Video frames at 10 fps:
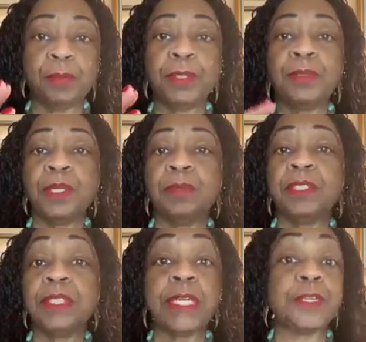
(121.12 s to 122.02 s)
Pluto
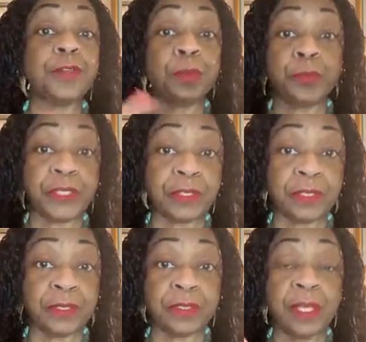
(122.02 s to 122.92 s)
is take no
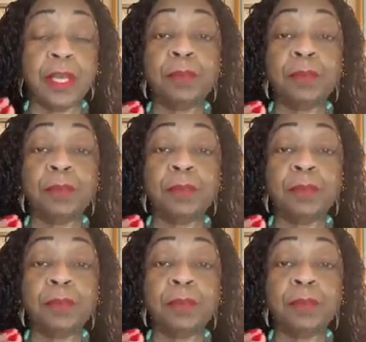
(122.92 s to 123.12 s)
prisoners.